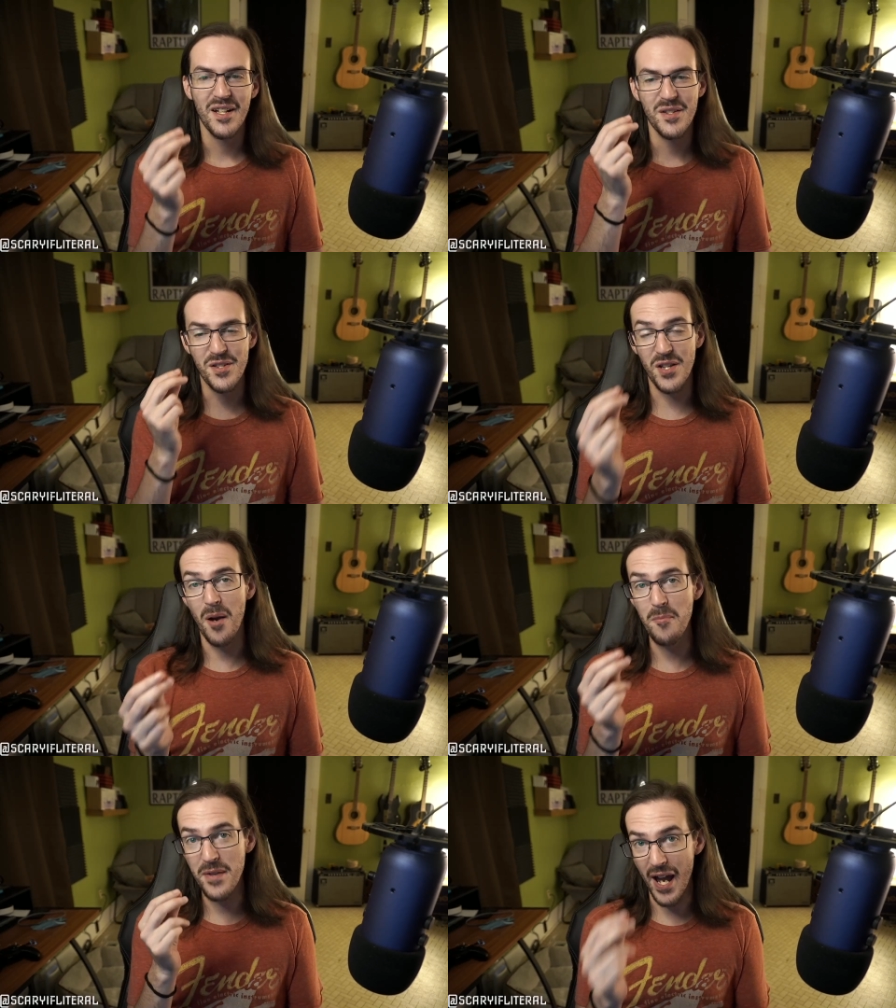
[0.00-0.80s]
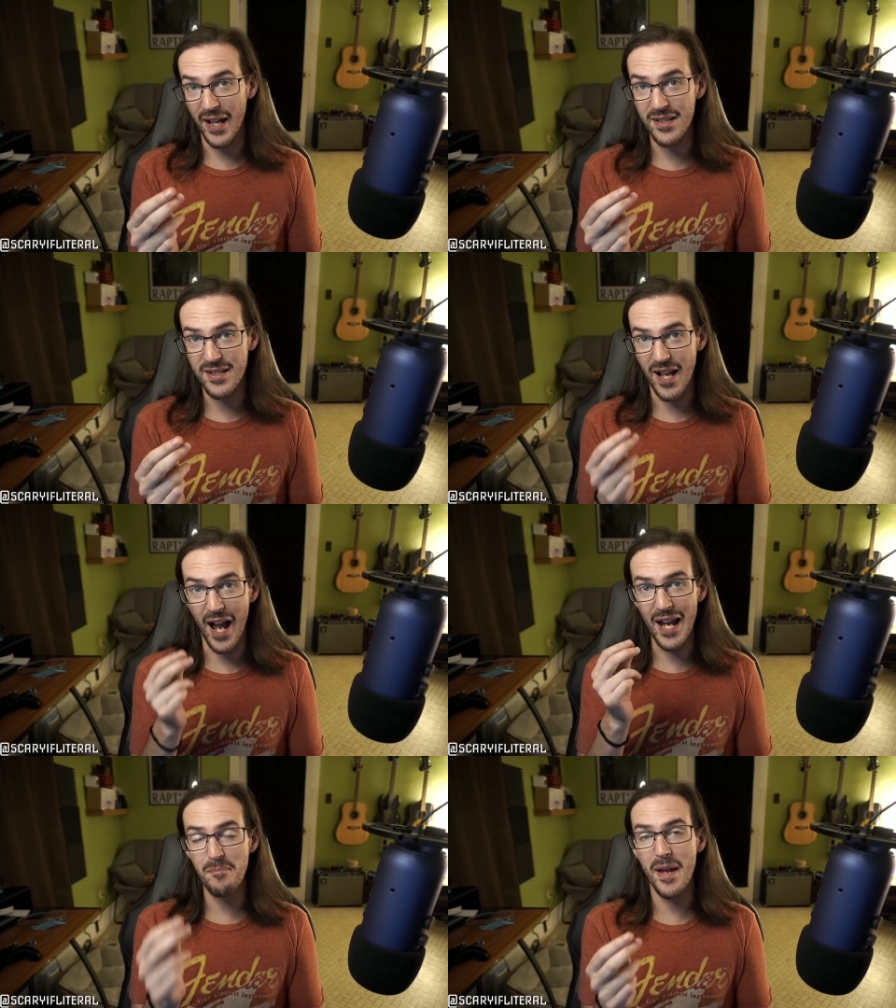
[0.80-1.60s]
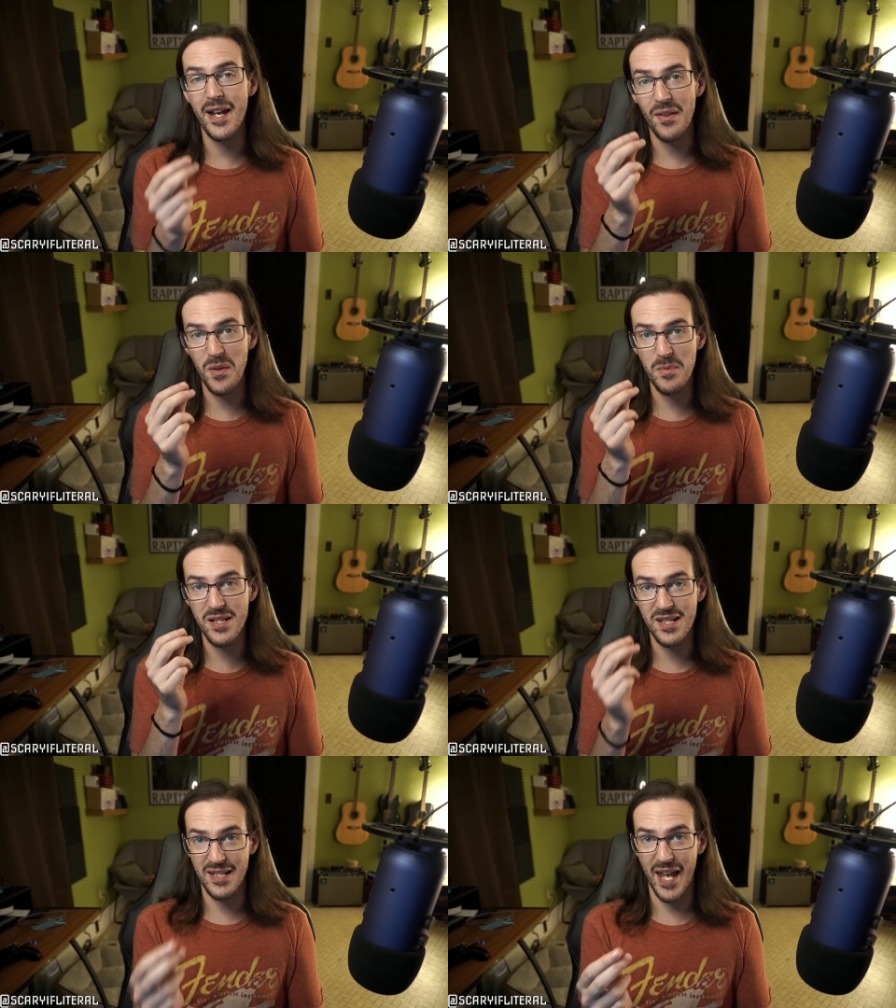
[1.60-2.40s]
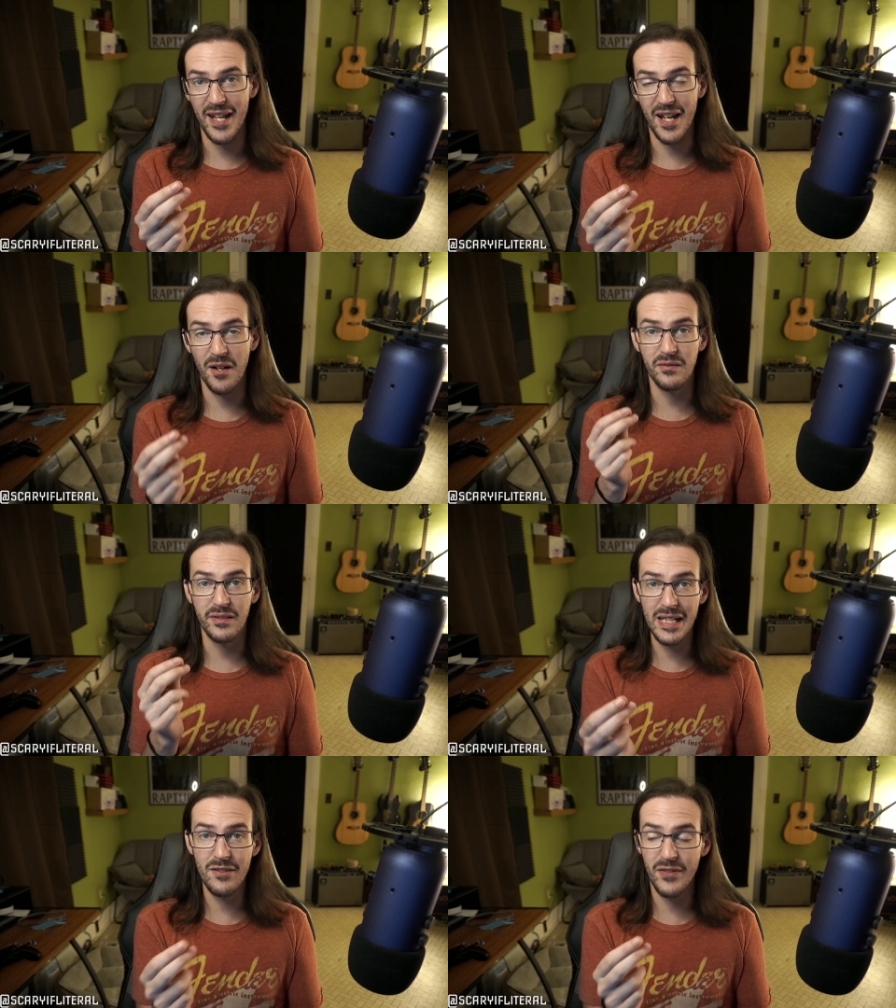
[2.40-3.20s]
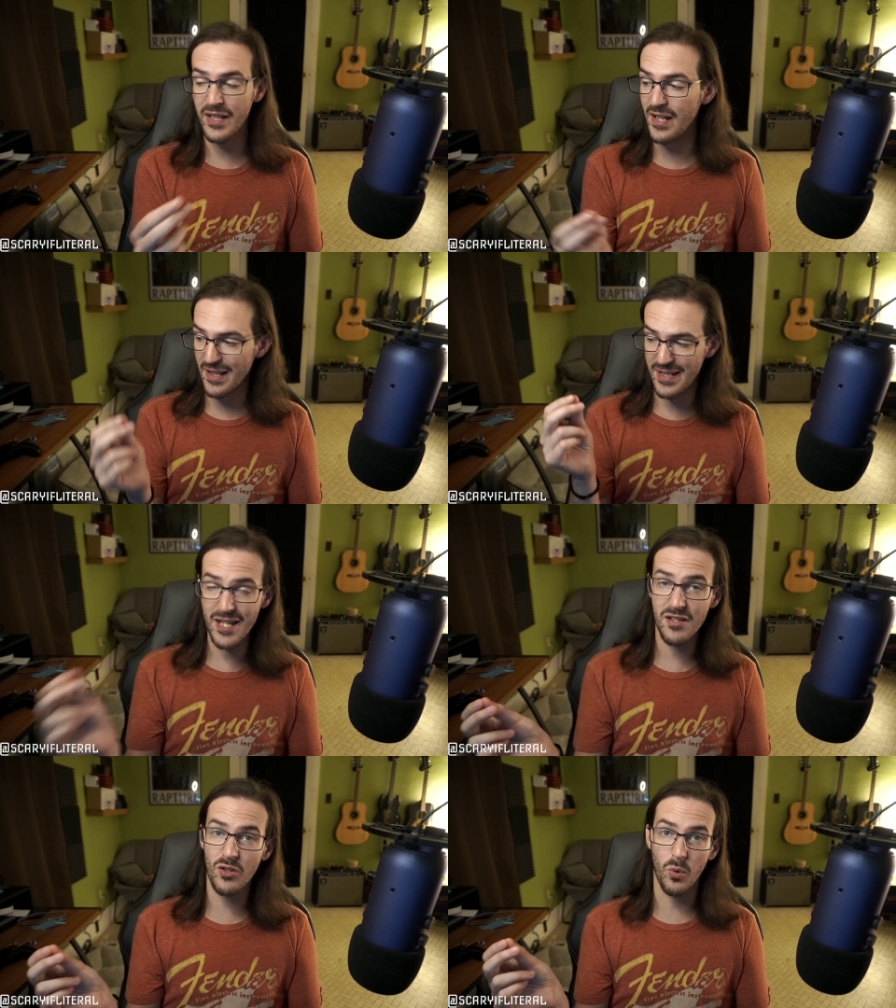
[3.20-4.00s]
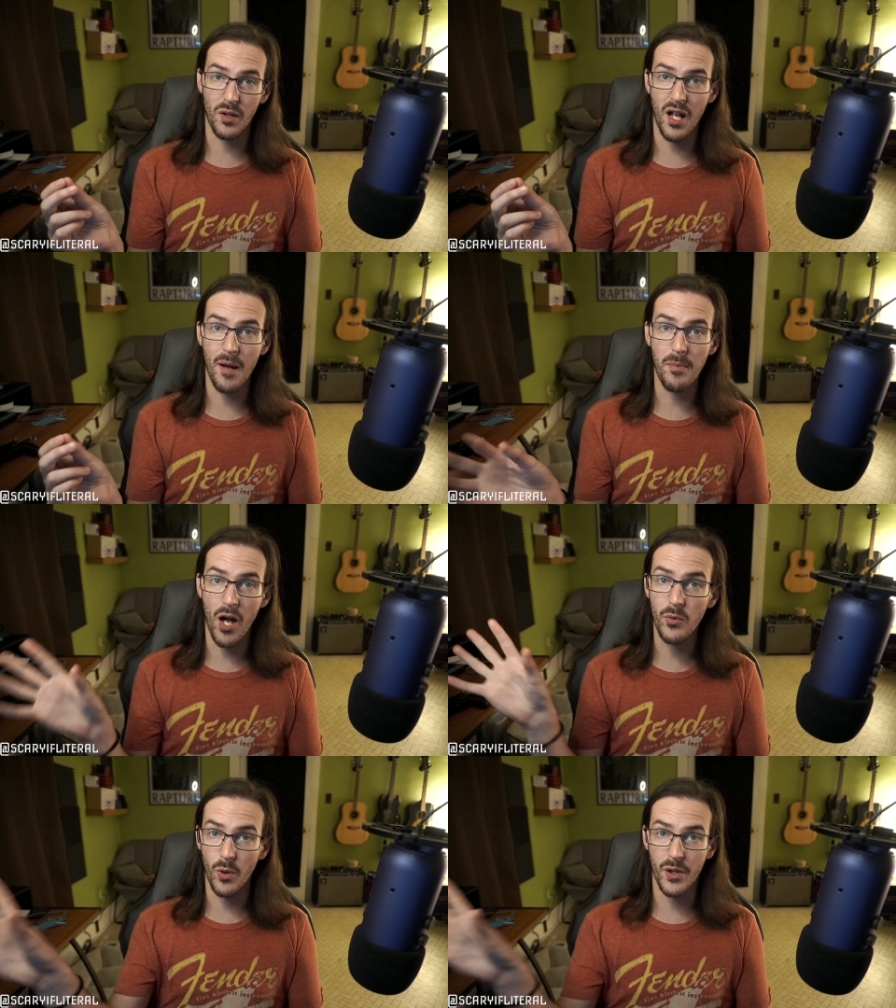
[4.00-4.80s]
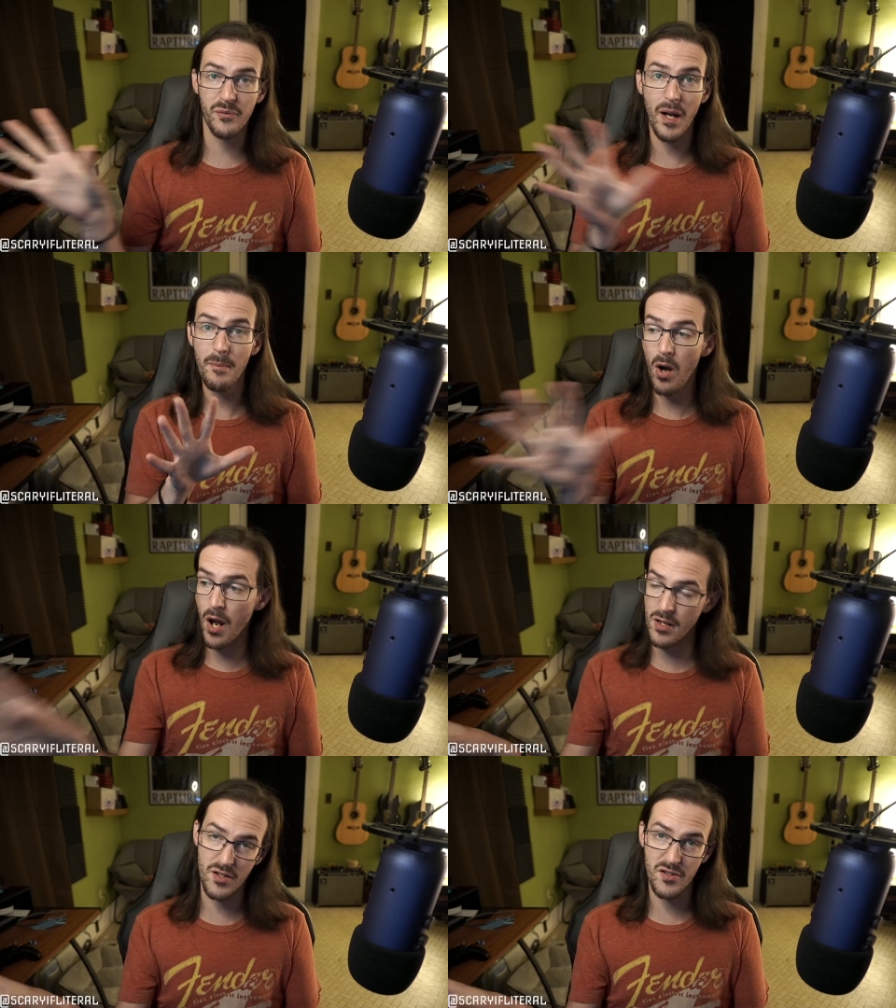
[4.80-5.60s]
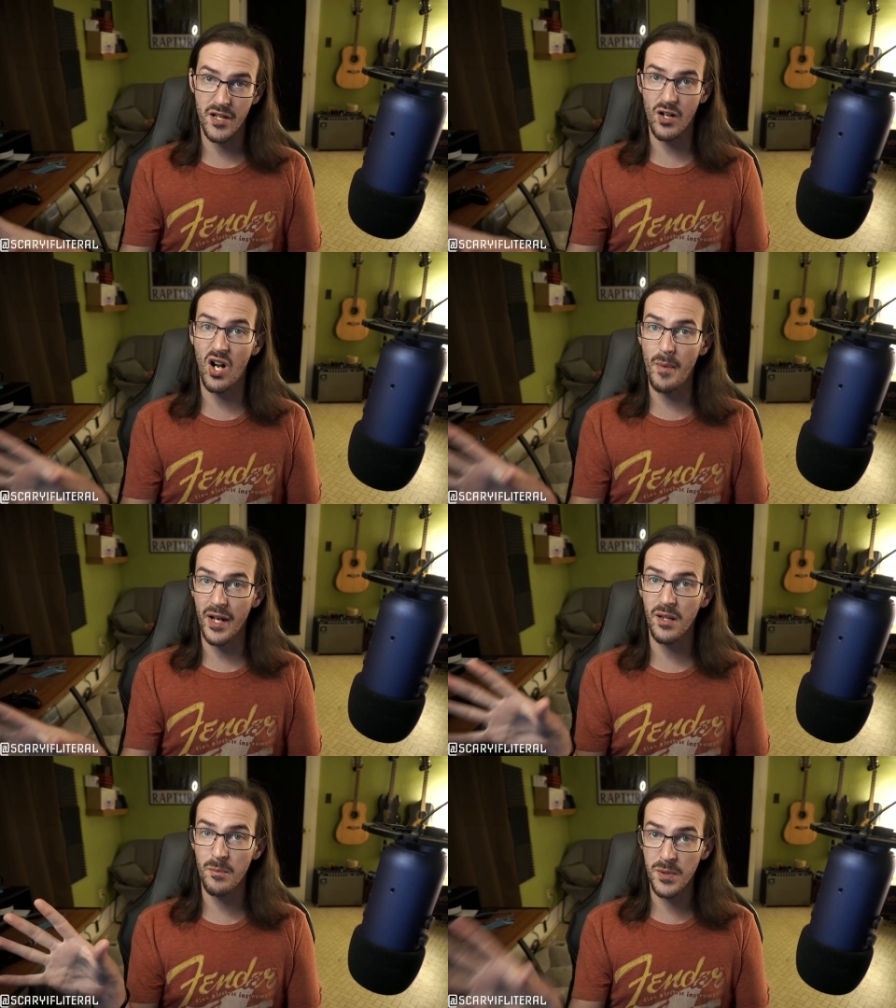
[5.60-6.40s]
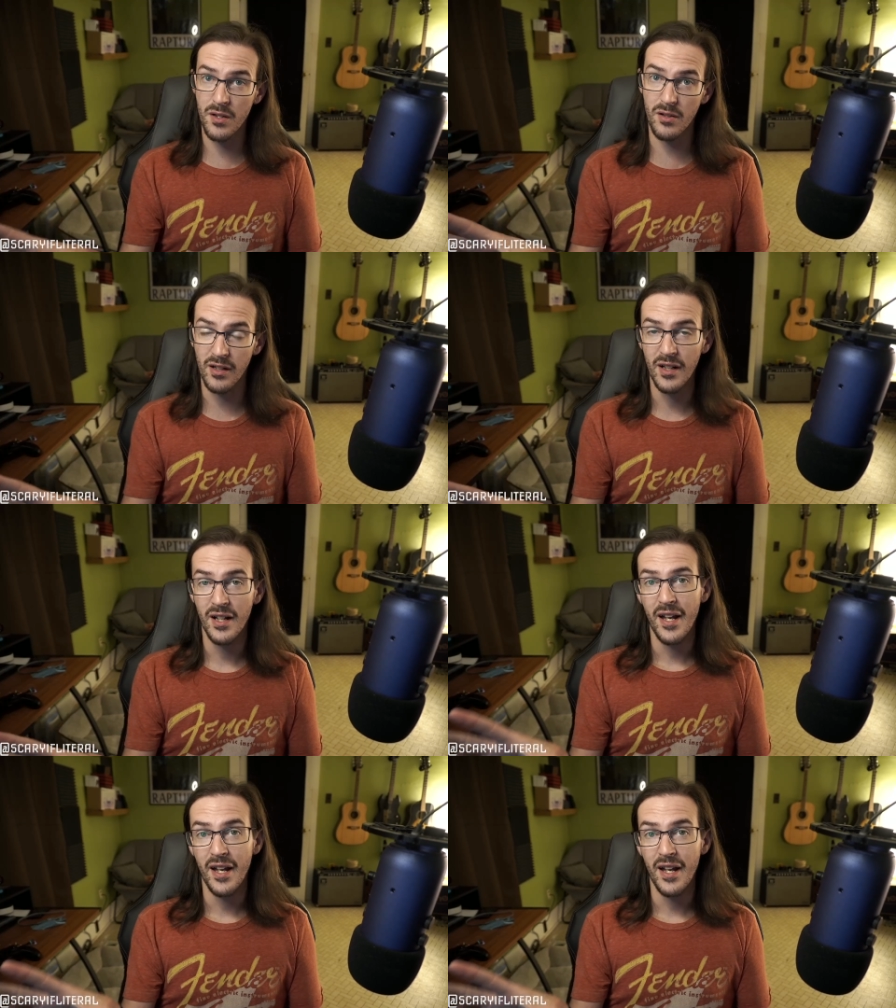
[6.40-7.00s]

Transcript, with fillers: Some nights I make the mistake of leaving Discord up on one of my monitors here on my computer.